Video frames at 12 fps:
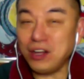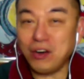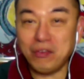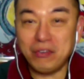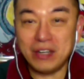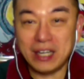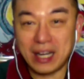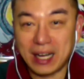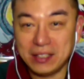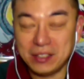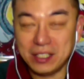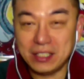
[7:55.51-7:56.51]
all over the
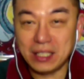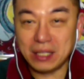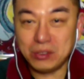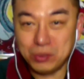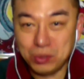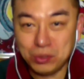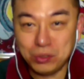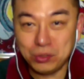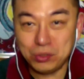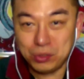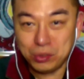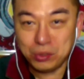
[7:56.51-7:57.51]
countries at
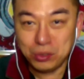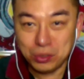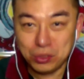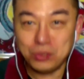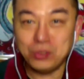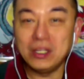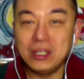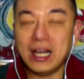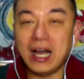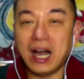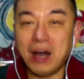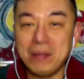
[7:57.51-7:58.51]
chu-chu-chu-chu-chu-chu,
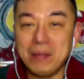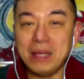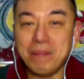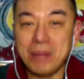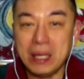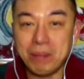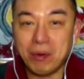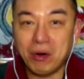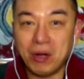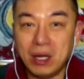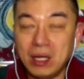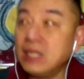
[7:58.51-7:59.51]
how many
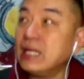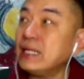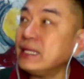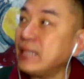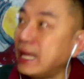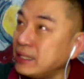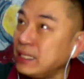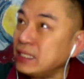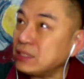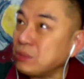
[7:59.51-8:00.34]
people, that